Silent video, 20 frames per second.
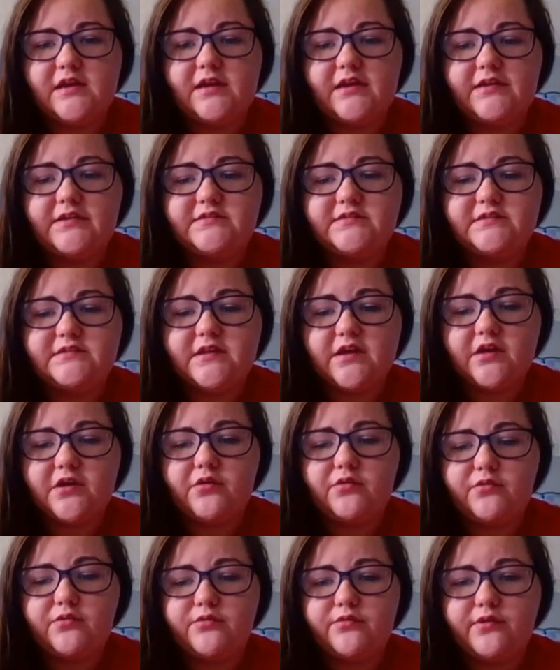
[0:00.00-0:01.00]
And
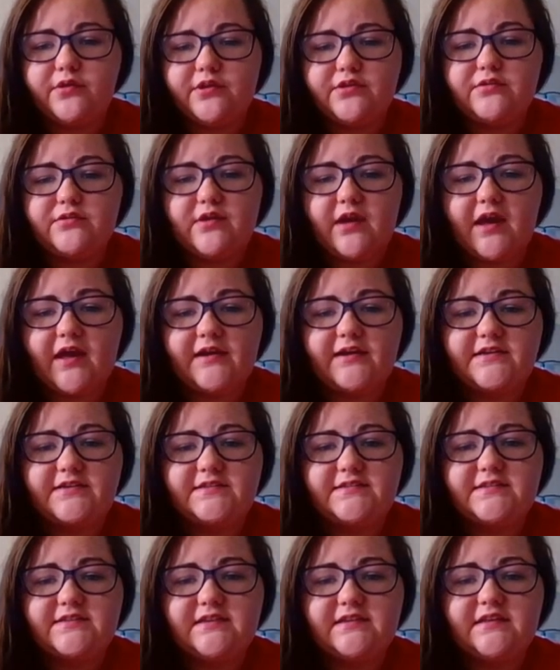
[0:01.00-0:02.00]
so you kind of
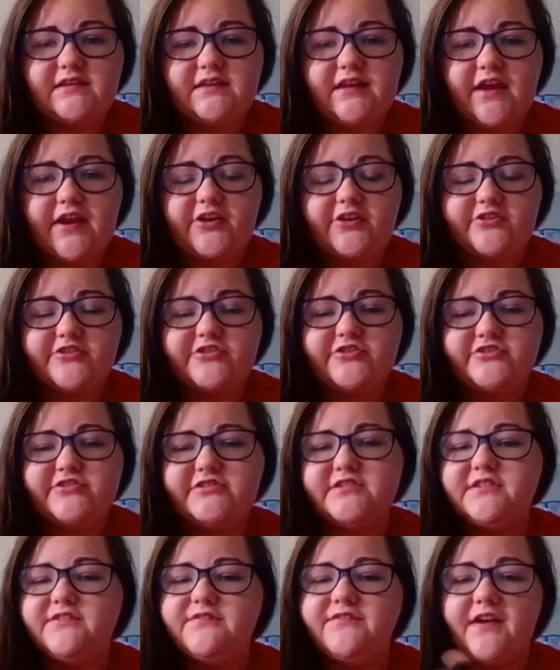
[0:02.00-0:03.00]
see the characters
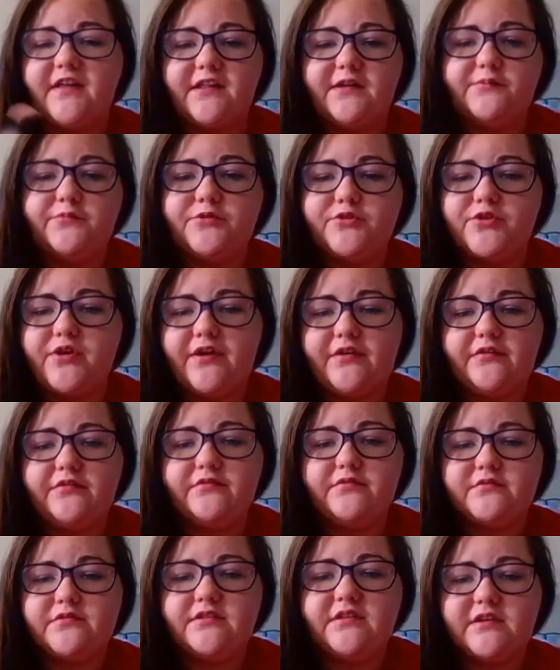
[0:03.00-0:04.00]
develop throughout
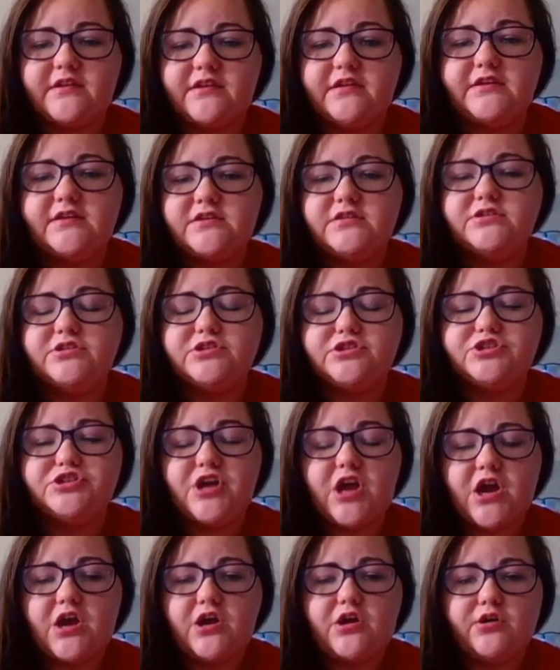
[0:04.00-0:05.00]
the
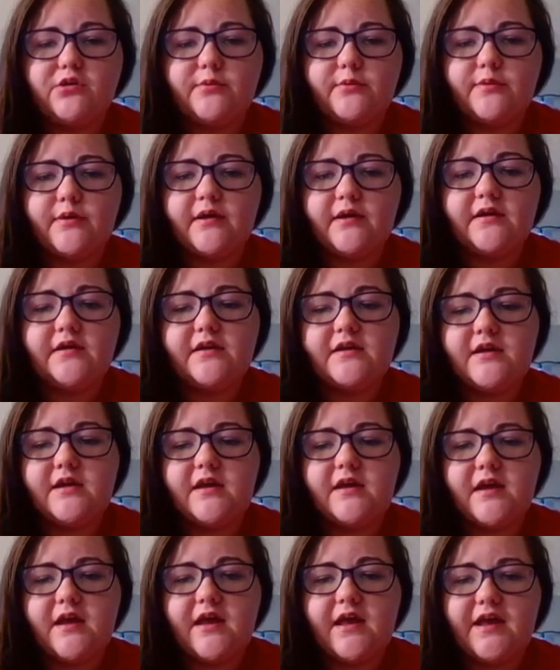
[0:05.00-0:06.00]
show
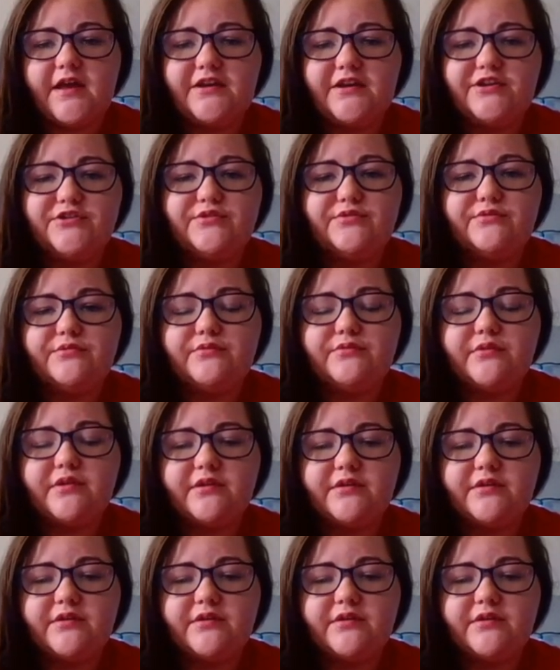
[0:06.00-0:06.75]
and you